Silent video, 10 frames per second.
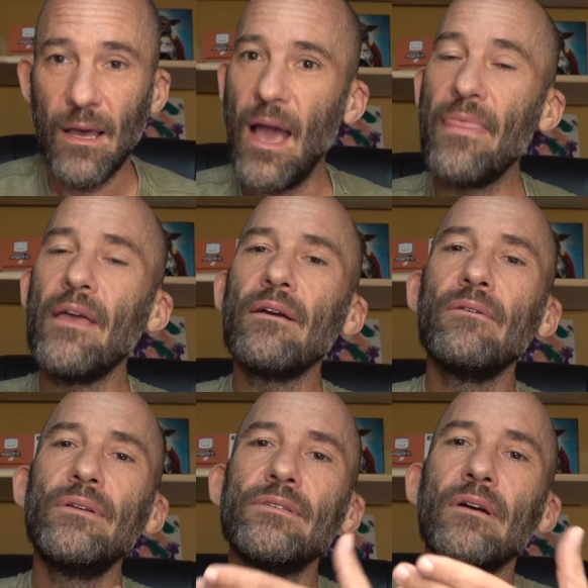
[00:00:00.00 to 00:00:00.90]
and they're
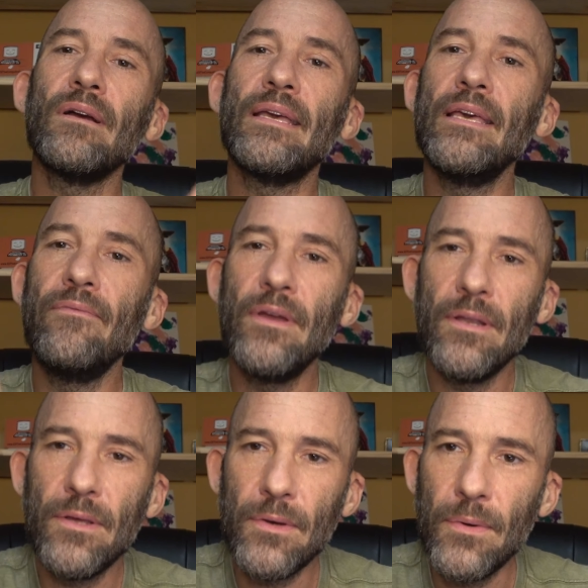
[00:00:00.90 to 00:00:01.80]
going to start
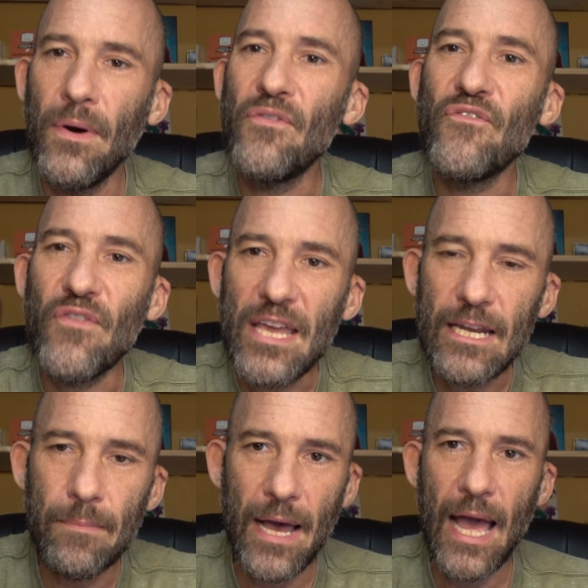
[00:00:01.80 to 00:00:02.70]
giving you
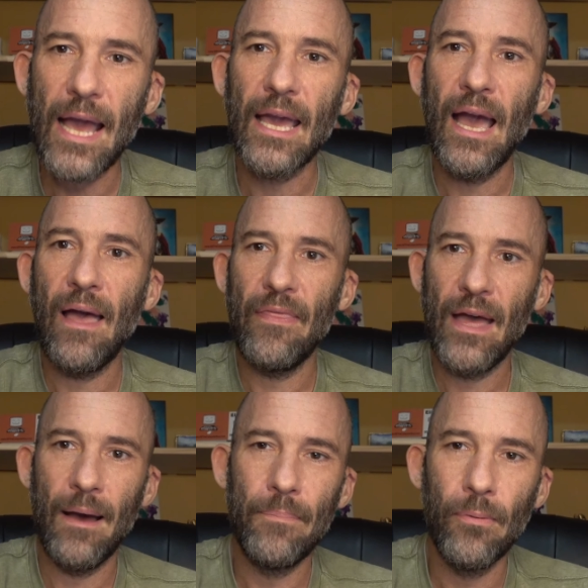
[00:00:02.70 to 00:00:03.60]
feedback at
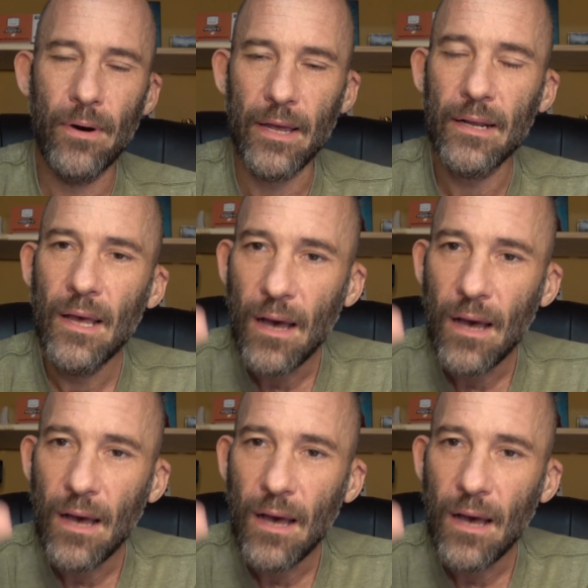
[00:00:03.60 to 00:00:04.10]
that point.